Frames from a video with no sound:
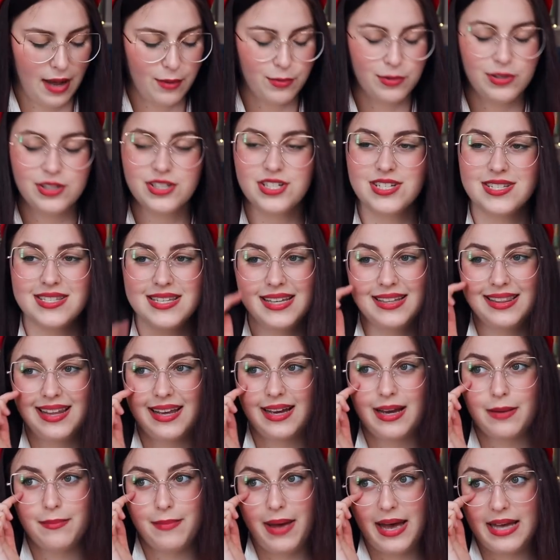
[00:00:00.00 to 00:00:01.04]
I will just need
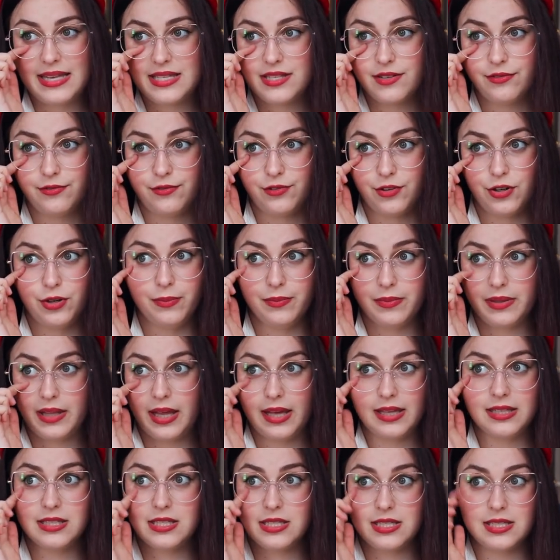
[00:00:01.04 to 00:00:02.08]
like a massive room
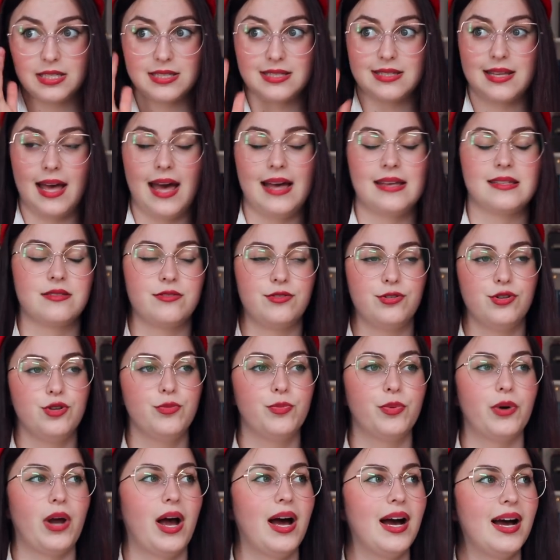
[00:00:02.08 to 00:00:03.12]
that just has
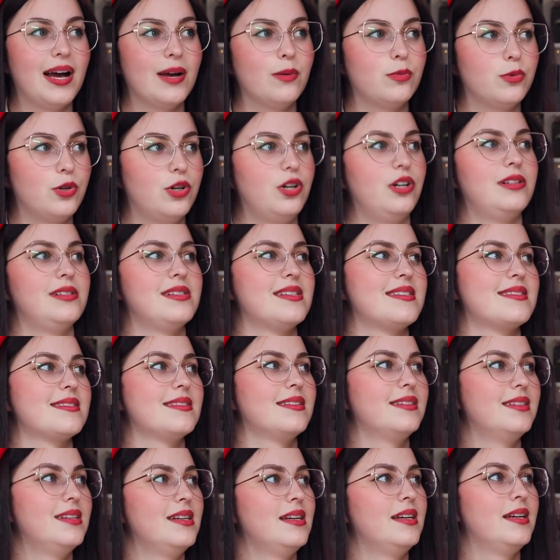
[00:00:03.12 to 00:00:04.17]
super high walls,
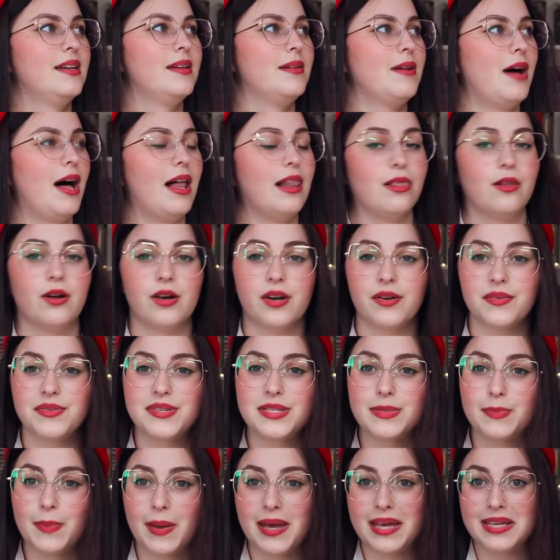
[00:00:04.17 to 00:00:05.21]
a lot of
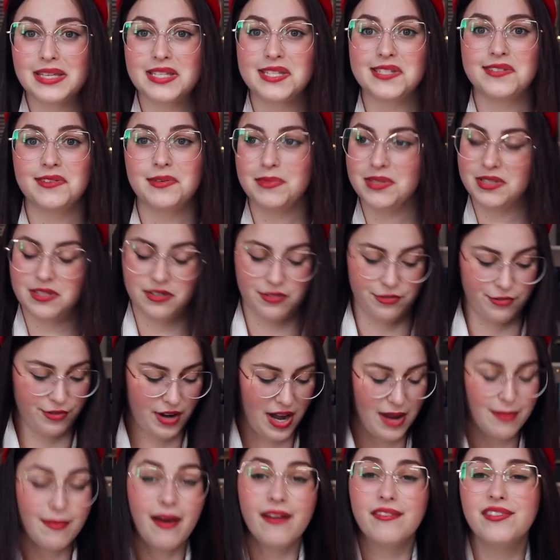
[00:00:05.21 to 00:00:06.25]
space for me to
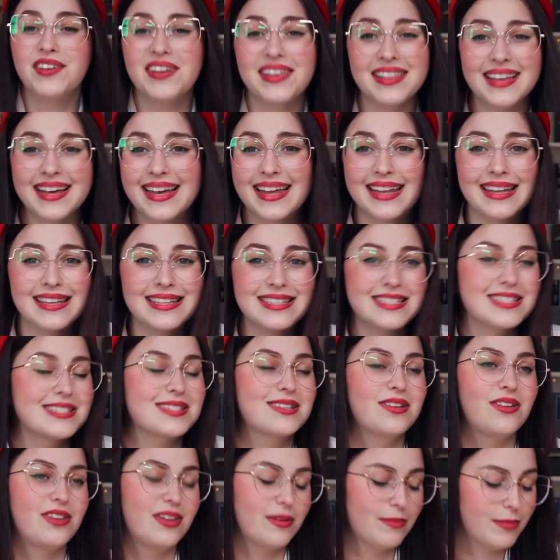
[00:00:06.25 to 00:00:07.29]
frame everything, and it's just
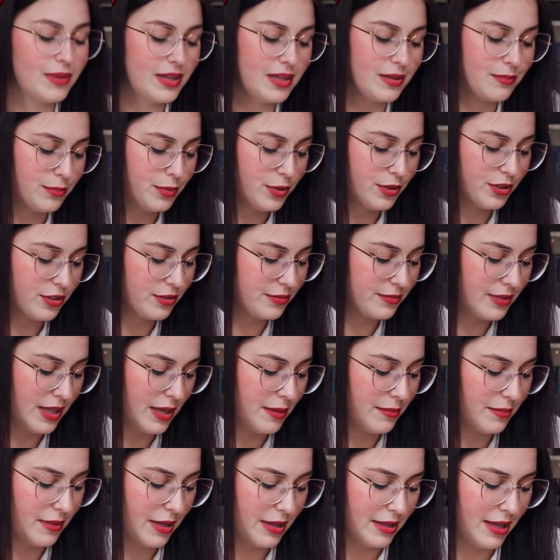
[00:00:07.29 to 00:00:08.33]
gonna be a book,
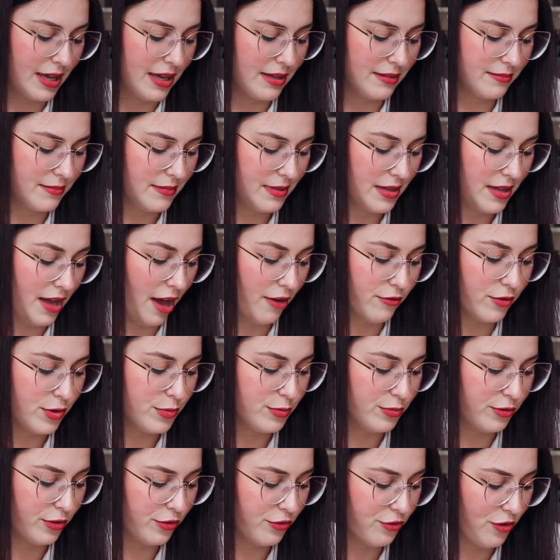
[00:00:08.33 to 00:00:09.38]
a
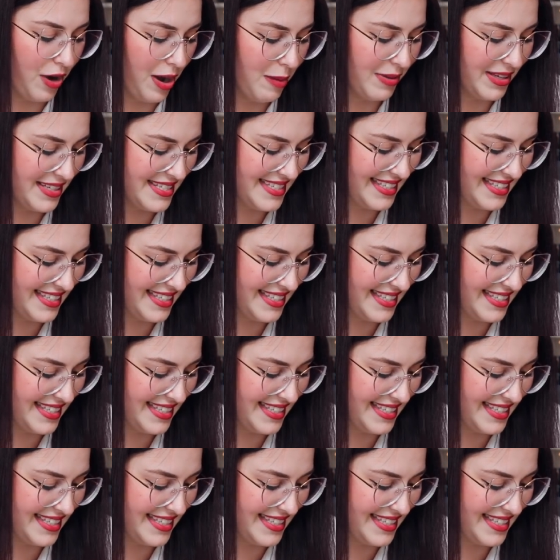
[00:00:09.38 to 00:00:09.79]
room for framing